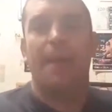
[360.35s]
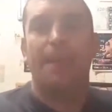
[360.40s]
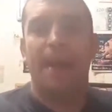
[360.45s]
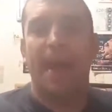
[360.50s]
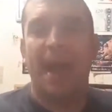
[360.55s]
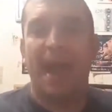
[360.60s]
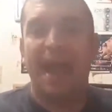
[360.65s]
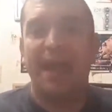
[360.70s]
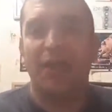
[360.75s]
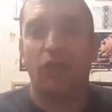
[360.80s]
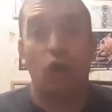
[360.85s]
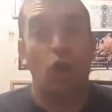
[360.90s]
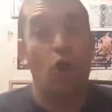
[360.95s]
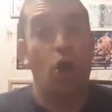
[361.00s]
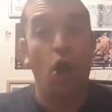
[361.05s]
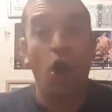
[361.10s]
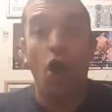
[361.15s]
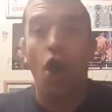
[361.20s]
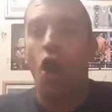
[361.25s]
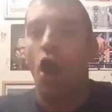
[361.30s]
Pate,
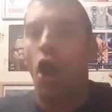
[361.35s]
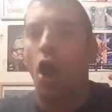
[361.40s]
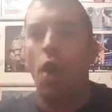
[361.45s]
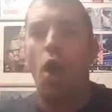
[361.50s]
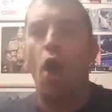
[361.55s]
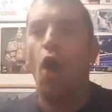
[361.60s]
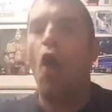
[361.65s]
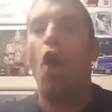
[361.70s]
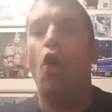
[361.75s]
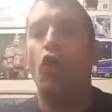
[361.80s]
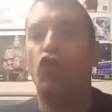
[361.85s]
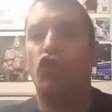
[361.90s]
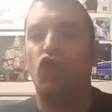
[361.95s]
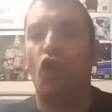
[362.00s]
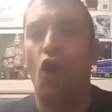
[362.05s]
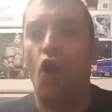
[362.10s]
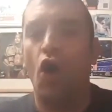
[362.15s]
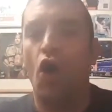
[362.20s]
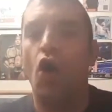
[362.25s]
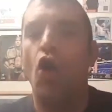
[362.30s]
and
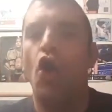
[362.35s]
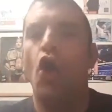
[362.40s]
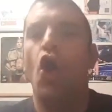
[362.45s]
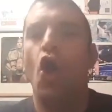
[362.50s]
also